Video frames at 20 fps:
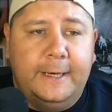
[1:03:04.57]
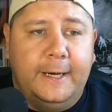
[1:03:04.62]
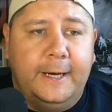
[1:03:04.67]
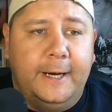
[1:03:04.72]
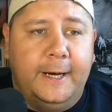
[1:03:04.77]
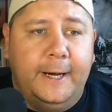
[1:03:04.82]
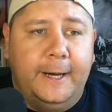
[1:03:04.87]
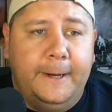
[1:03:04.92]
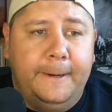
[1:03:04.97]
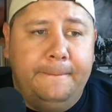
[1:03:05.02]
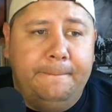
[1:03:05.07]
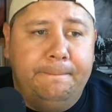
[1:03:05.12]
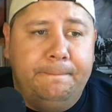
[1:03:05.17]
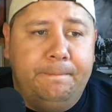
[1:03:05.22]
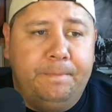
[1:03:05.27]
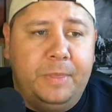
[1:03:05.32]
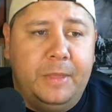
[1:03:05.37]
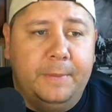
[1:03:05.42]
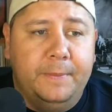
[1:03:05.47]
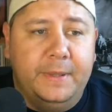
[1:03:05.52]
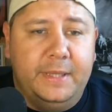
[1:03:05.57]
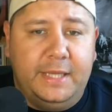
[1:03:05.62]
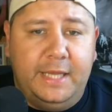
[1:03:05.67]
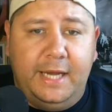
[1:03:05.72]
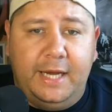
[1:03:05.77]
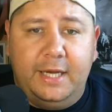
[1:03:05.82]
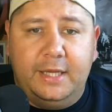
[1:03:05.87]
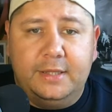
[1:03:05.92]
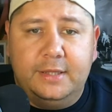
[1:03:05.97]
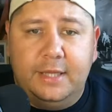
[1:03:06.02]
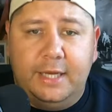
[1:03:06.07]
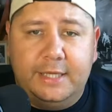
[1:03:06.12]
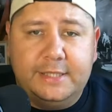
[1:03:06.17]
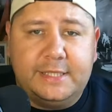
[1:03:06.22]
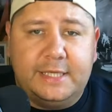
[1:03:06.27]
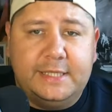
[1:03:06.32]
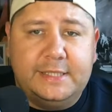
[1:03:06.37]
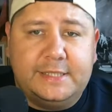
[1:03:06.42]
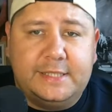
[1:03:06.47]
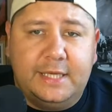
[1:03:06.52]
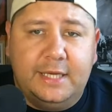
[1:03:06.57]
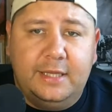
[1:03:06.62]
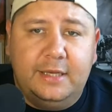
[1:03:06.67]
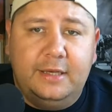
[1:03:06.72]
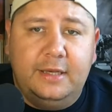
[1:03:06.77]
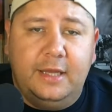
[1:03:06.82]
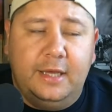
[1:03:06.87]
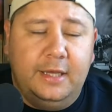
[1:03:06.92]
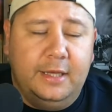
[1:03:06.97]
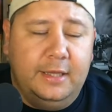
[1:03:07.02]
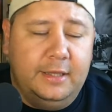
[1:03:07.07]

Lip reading: But yeah, as I said,